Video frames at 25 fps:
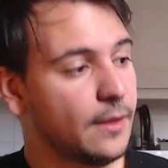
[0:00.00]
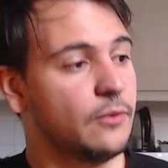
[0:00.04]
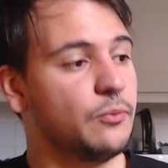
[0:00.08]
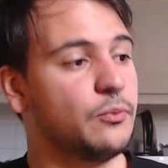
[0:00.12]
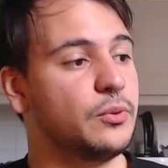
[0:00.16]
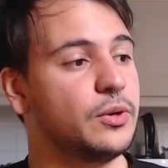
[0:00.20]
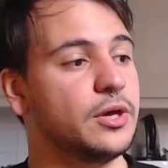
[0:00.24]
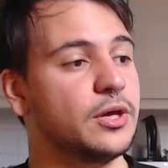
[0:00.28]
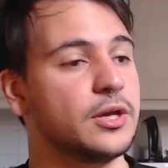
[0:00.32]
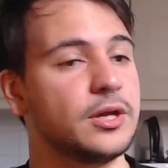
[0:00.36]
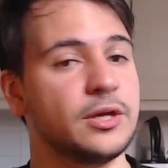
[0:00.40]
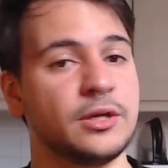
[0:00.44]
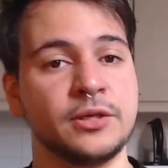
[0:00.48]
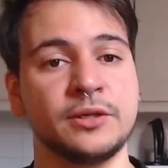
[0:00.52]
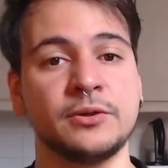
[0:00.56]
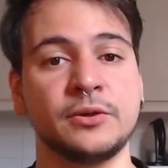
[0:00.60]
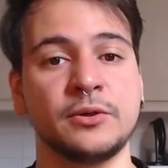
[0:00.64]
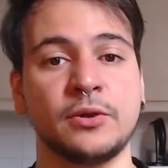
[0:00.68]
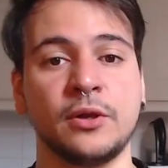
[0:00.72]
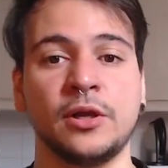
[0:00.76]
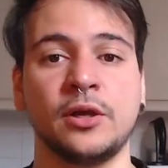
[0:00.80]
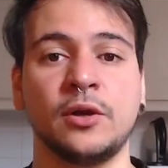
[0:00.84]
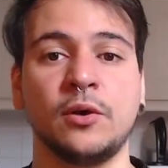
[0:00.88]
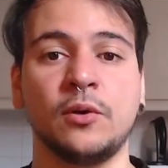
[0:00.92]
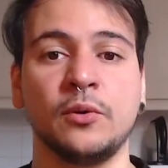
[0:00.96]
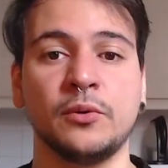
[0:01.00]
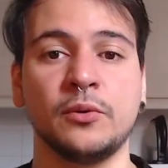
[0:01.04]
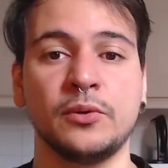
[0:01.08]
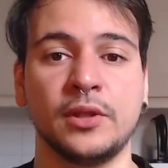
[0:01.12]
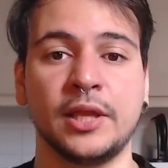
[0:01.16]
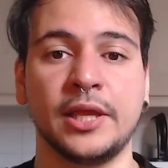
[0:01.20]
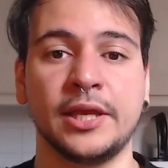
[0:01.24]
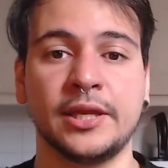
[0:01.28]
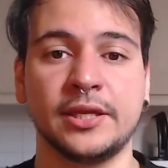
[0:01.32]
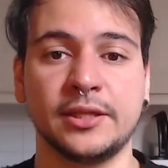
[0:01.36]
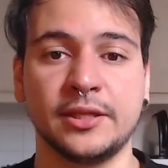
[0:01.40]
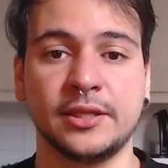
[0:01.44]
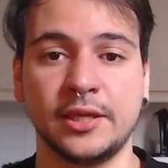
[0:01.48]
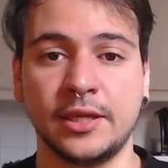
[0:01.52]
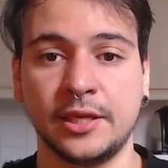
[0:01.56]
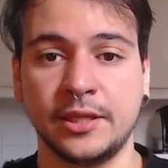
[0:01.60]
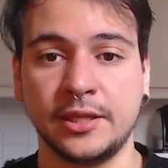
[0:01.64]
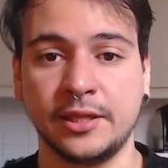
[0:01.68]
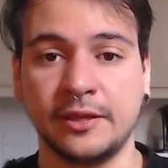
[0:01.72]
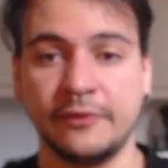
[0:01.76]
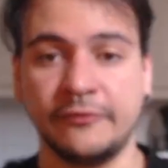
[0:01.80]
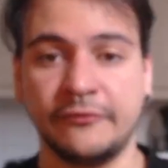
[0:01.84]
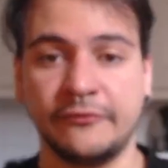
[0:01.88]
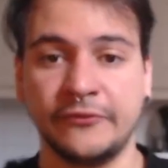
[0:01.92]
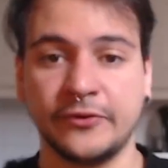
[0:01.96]
We're gonna hold like in
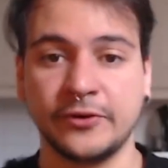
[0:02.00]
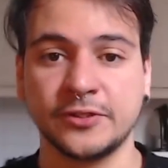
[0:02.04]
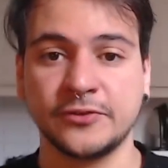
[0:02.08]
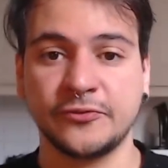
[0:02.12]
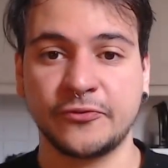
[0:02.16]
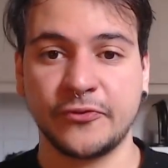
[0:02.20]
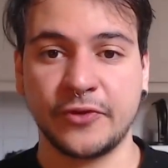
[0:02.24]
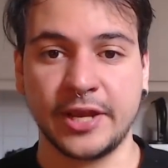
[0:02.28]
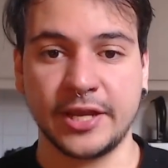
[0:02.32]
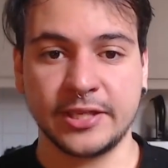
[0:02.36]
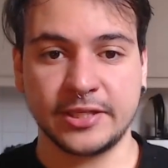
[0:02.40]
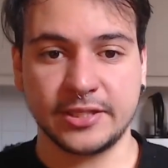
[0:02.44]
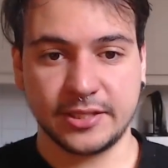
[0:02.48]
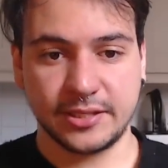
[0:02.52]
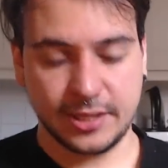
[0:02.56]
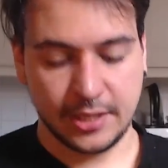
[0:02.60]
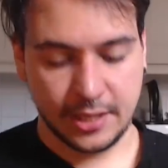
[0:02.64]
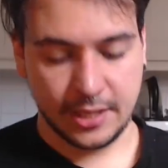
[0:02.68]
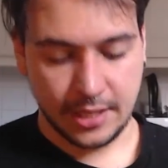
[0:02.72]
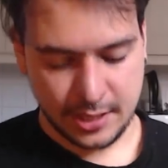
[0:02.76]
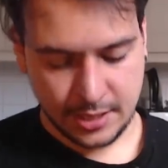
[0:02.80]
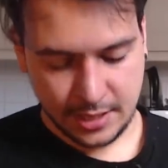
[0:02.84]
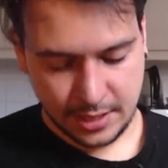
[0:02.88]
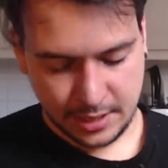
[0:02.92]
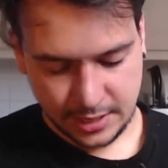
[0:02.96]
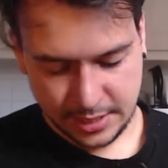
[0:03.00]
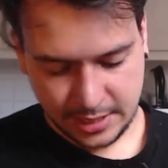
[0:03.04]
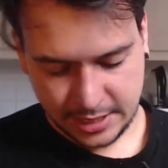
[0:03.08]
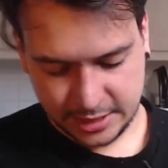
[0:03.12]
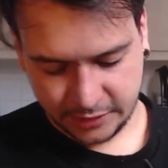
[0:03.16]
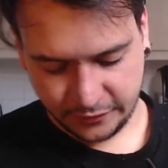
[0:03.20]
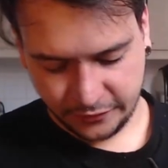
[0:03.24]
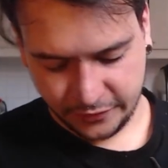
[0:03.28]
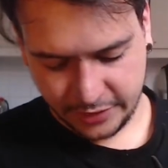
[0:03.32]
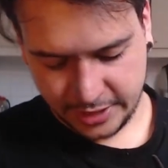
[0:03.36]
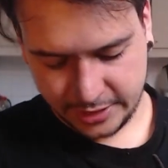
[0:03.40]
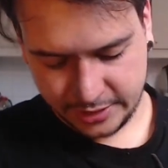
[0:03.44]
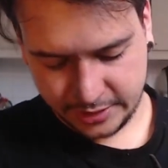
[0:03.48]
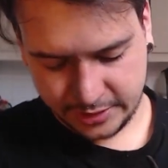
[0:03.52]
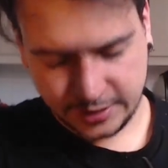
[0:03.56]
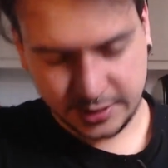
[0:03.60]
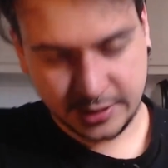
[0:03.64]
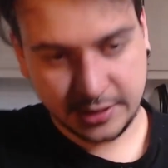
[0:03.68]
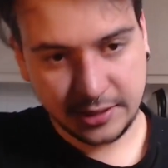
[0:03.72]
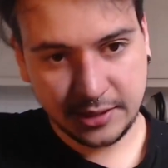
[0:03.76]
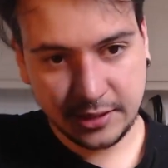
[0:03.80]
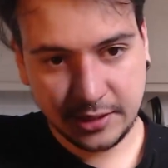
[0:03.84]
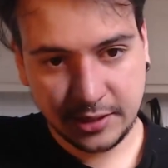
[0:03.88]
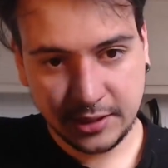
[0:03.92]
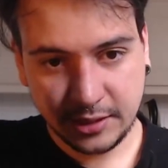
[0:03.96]
the first fret and the last
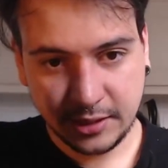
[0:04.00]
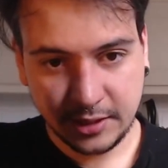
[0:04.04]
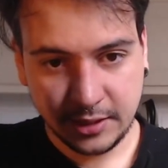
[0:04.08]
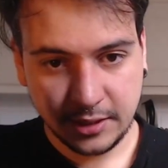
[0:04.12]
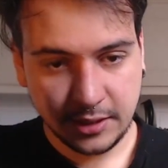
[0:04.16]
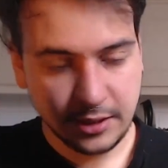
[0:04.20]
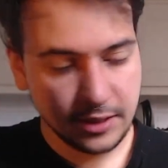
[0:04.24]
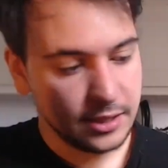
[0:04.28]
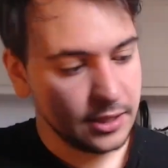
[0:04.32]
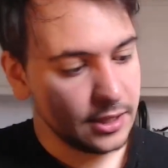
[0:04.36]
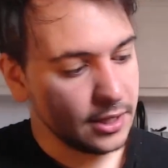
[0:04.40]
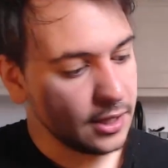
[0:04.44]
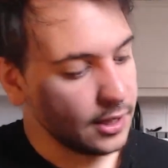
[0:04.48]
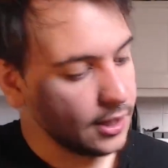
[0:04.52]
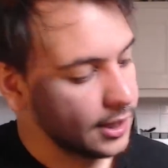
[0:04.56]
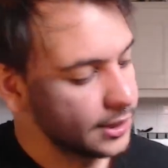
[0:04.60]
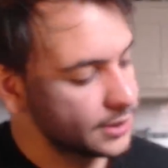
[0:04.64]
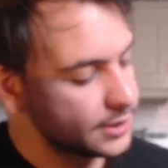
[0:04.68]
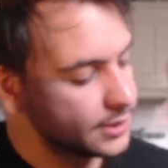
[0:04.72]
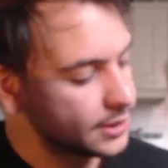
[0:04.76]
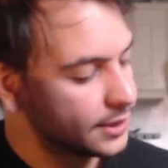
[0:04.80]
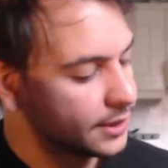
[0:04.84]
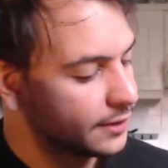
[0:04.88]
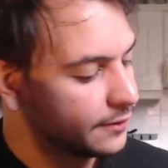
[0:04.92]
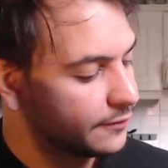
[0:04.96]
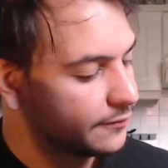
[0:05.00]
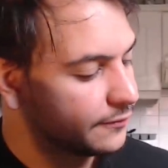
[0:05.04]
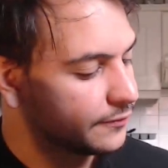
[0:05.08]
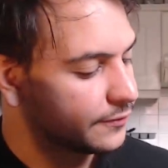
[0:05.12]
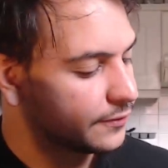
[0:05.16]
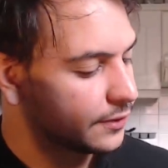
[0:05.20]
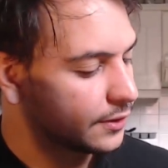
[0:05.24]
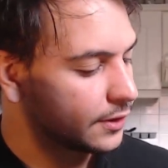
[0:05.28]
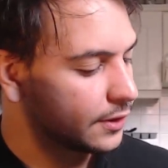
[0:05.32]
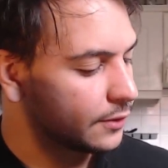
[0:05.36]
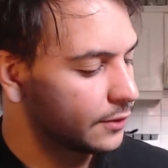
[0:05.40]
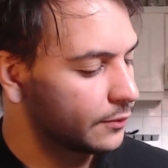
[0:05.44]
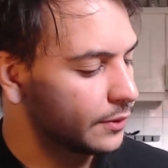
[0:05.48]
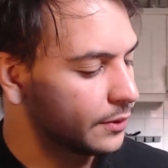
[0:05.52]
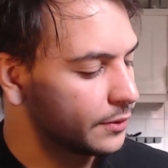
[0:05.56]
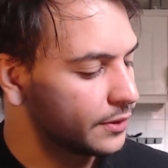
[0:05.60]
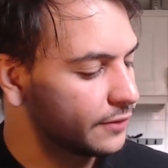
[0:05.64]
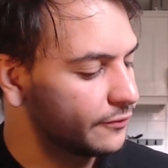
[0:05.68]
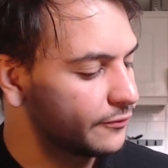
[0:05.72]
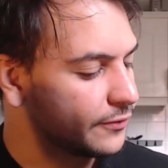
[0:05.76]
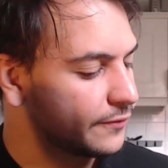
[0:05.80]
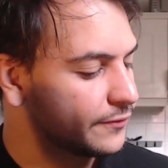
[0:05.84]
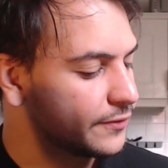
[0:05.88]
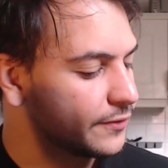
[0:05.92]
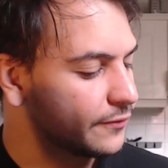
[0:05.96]
fret, and let's see if around the
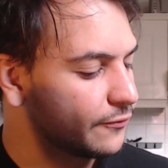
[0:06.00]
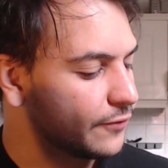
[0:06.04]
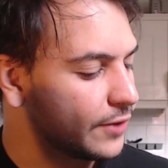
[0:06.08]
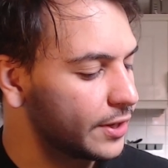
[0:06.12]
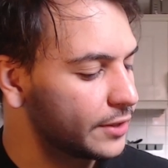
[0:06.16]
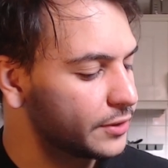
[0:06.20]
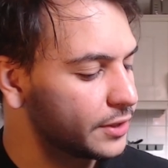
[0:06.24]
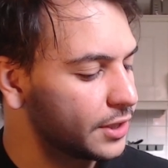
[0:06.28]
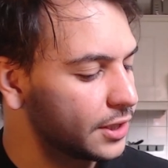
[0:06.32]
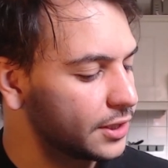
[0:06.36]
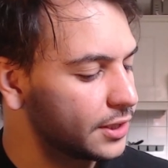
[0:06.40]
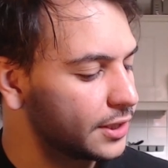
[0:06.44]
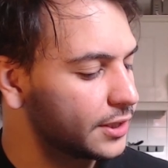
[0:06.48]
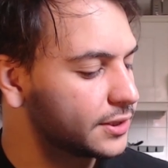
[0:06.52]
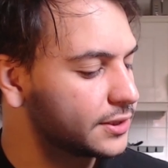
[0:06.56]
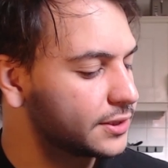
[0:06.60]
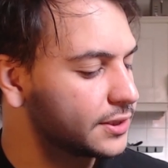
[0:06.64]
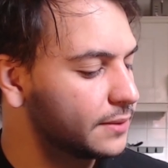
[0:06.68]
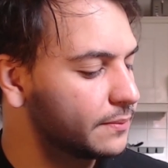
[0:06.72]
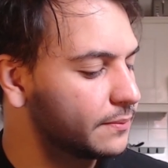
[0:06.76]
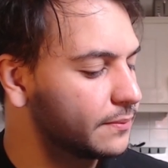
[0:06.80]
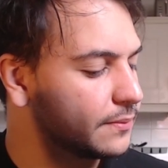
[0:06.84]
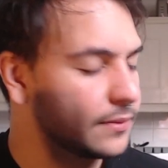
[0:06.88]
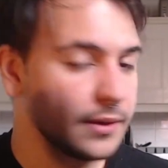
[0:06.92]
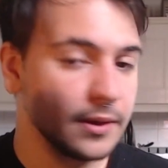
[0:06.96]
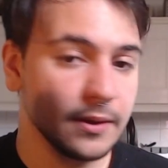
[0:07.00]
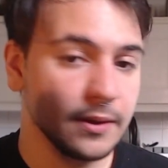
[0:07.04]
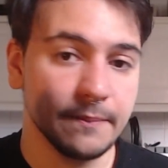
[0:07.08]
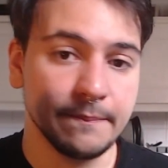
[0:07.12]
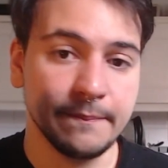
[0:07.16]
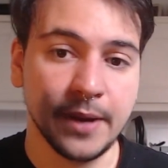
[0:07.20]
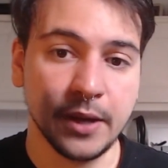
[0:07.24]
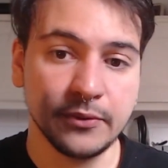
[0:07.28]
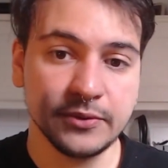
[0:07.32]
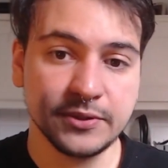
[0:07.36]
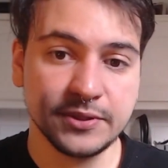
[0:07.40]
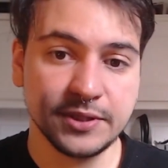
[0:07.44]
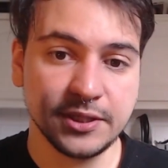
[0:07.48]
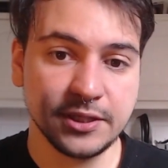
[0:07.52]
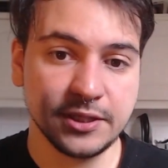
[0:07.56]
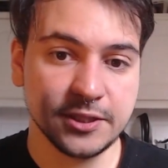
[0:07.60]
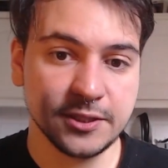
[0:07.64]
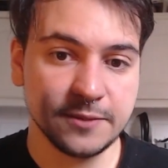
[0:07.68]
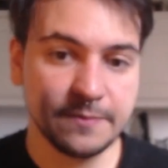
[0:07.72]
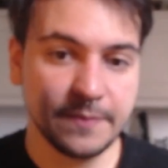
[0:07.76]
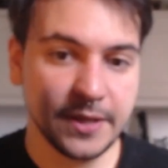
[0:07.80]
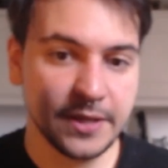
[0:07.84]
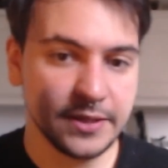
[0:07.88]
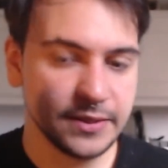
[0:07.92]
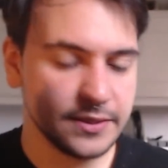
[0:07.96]
50th fret you got like some bouncing
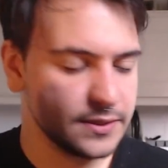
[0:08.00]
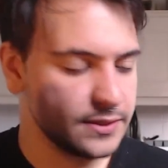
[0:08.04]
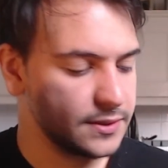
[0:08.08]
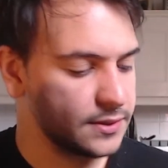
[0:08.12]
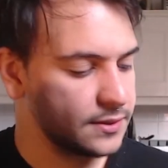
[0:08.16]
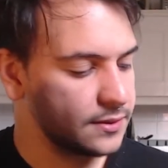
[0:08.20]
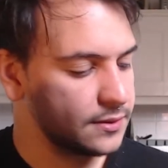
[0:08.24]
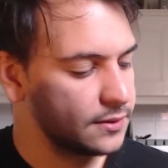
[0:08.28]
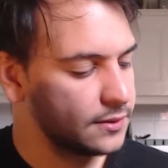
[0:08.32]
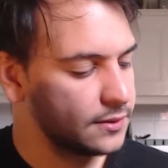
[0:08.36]
space.